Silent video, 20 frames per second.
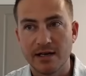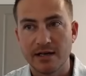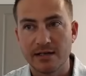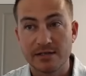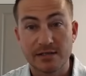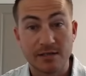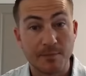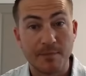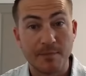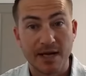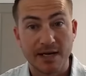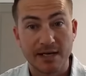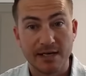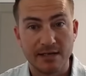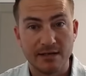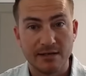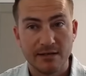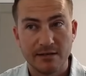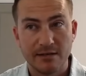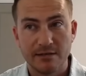
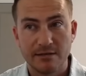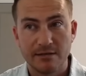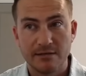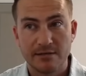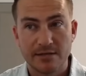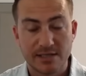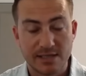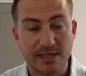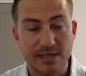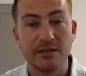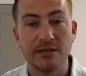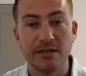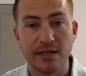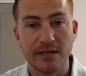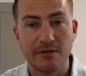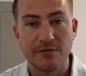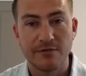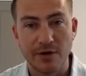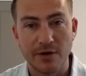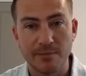somebody steal
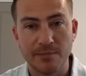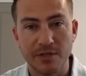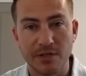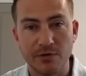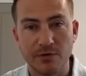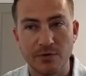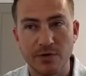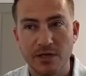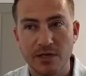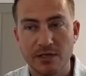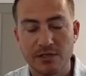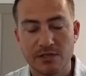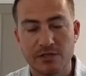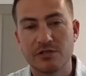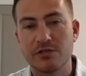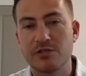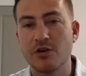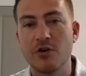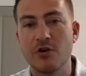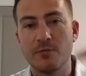it from you
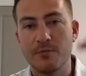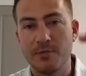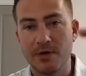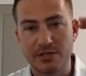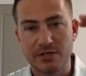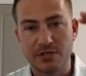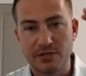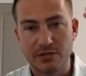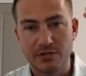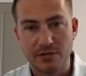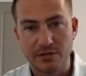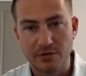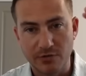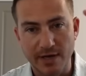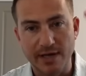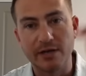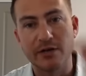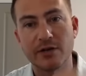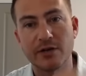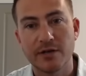so much
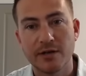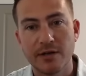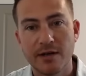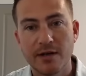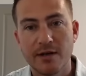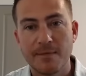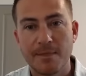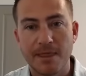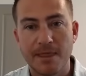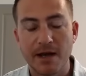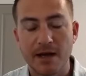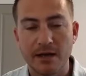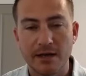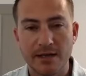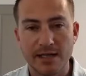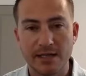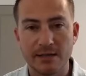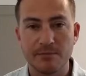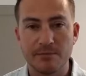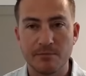greater.
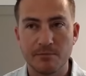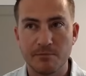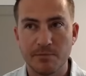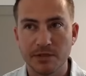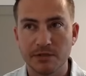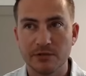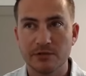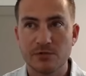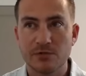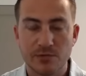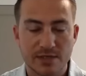It builds